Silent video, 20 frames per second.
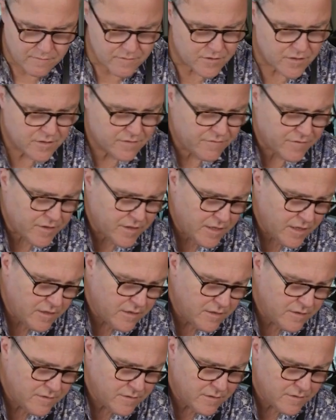just for
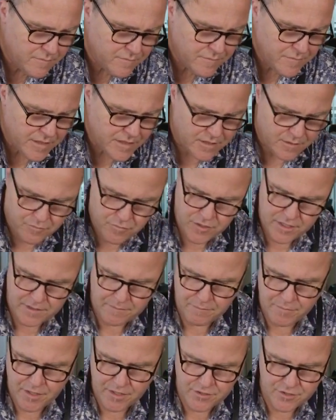color. Make the
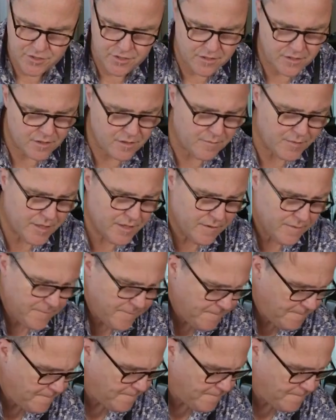plate punch a little bit.